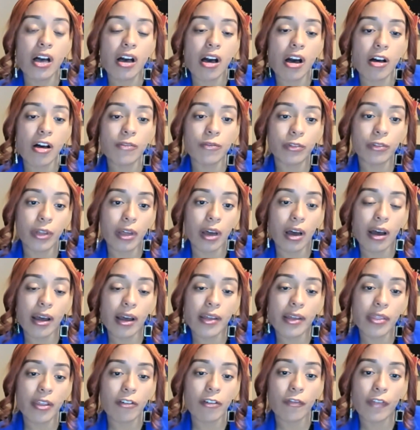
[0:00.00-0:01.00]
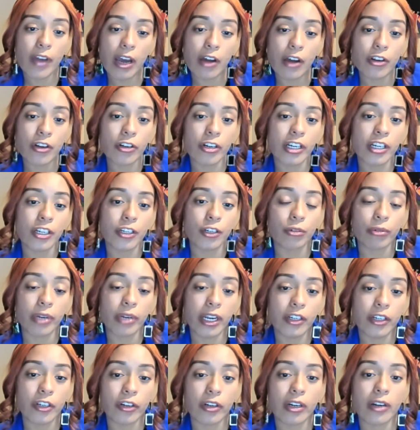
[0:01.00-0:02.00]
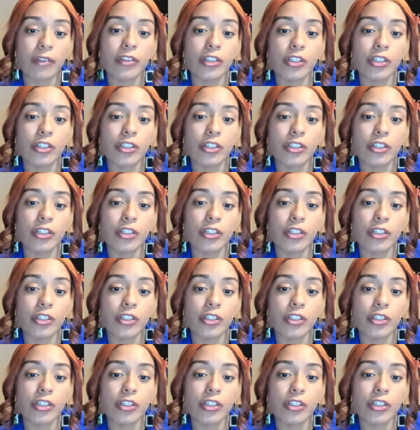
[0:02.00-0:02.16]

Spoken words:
of law and the founder and director of